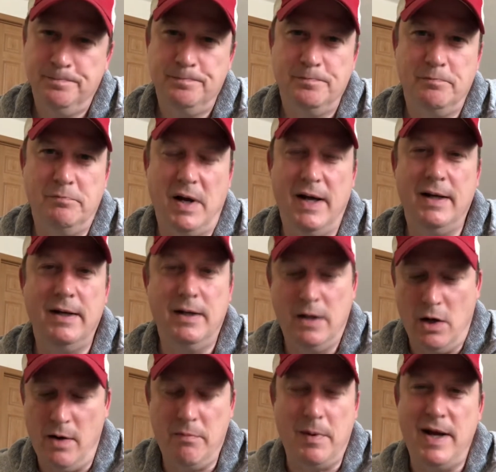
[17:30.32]
But,
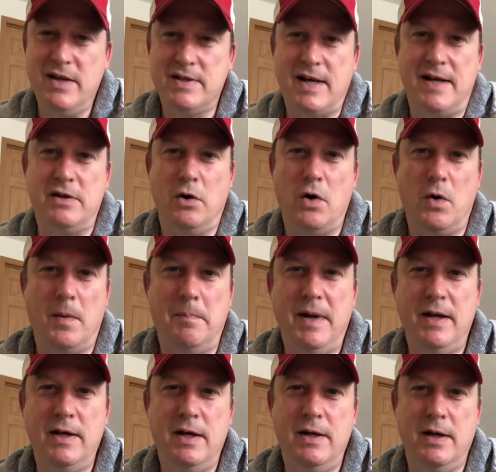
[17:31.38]
everybody has got their own
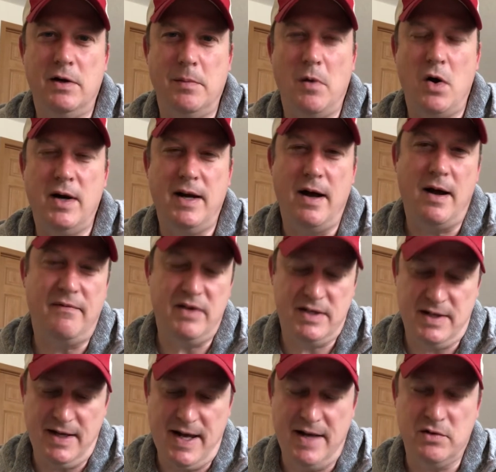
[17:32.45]
opinion, and Cromartie
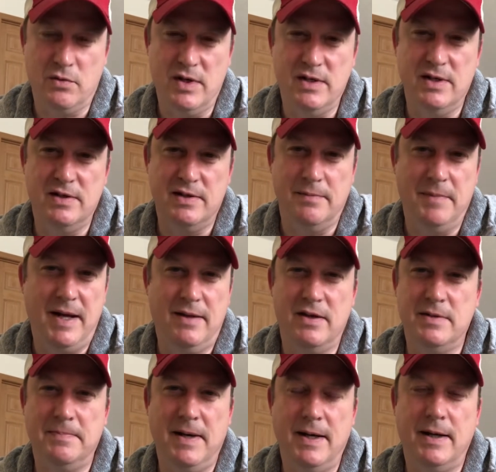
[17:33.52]
obviously has reasons to make
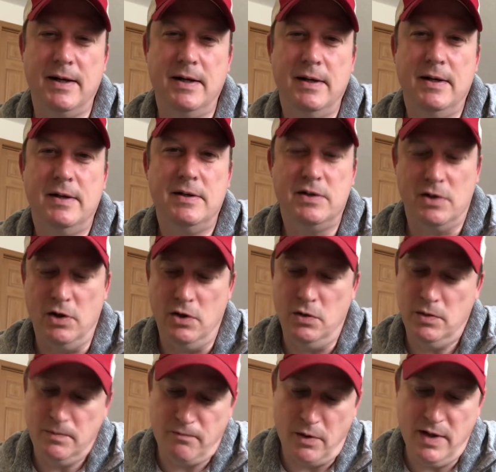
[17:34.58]
this pick.
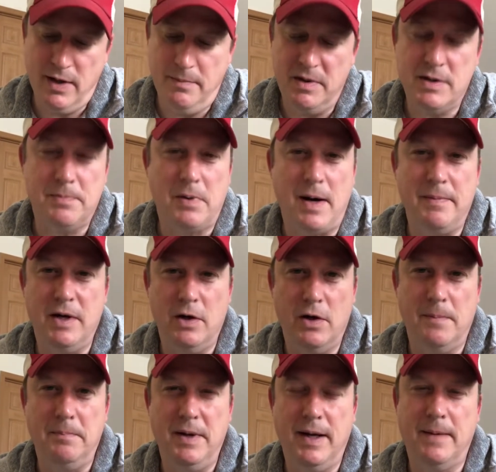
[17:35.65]
So for him, it's probably a
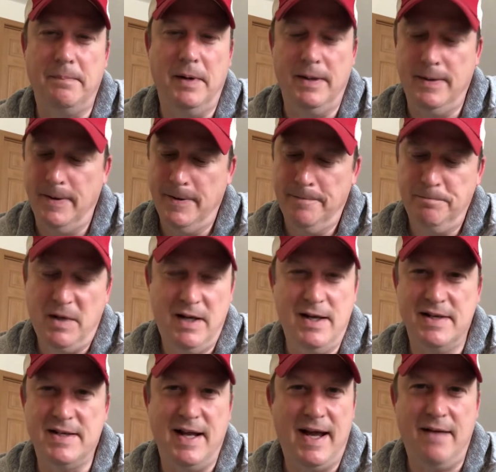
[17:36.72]
good pick, but he
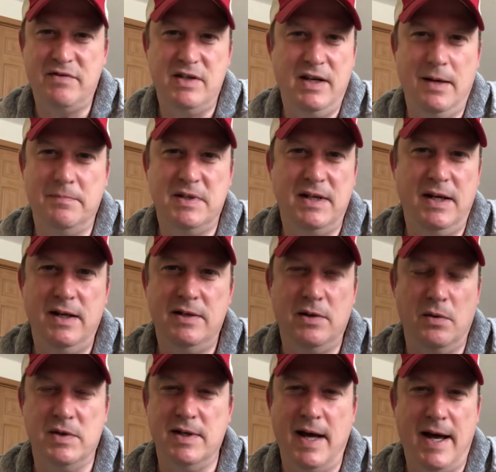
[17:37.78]
doesn't have CMC,
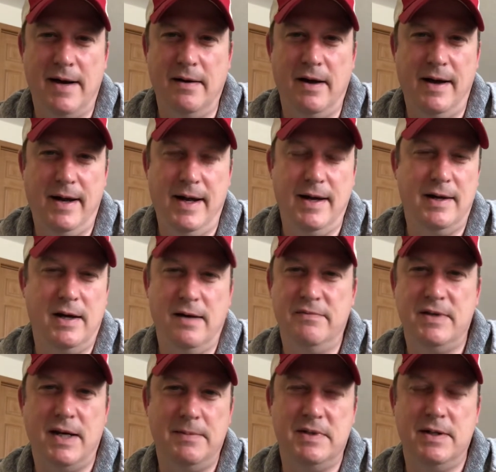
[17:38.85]
so it's not a
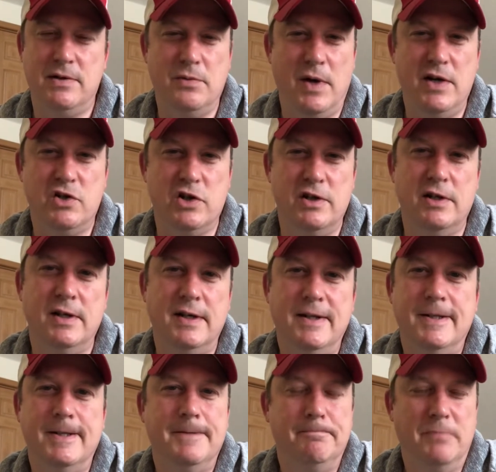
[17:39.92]
handcuff type situation.
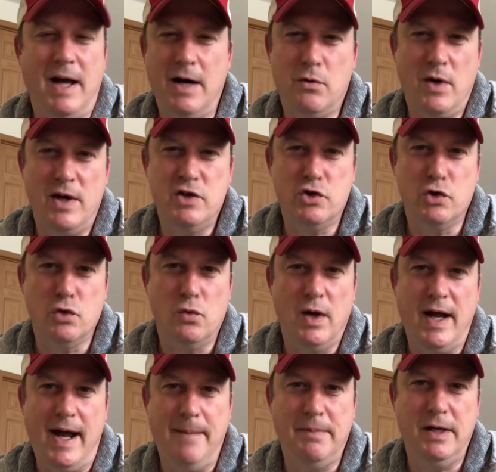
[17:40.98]
Not quite sure
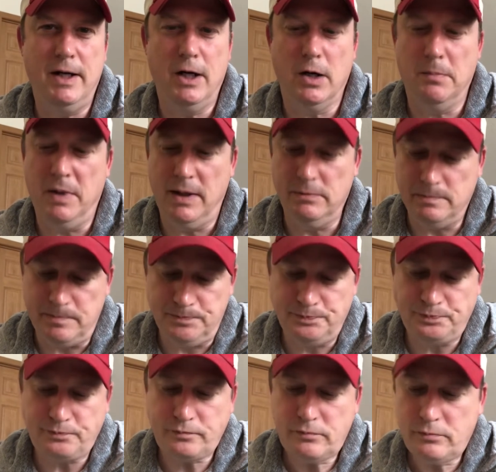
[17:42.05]
what happened here, but
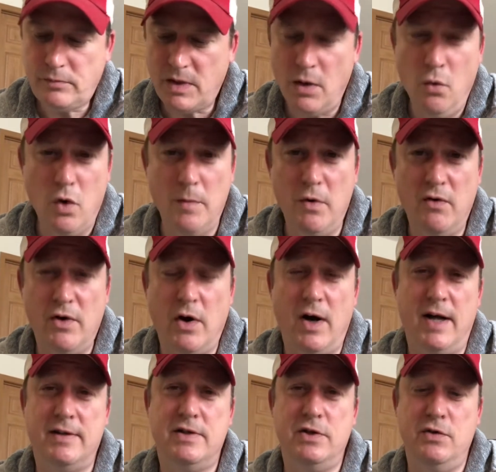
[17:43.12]
we're moving
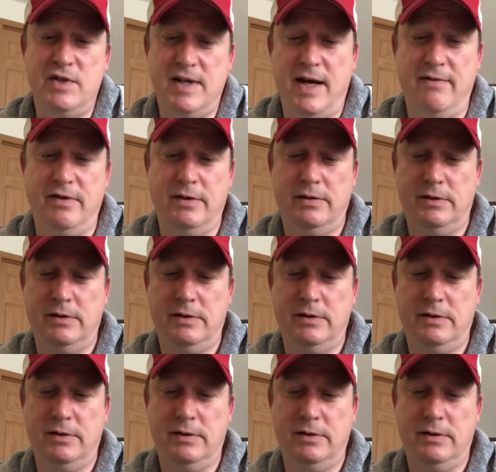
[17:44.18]
on. 2-7.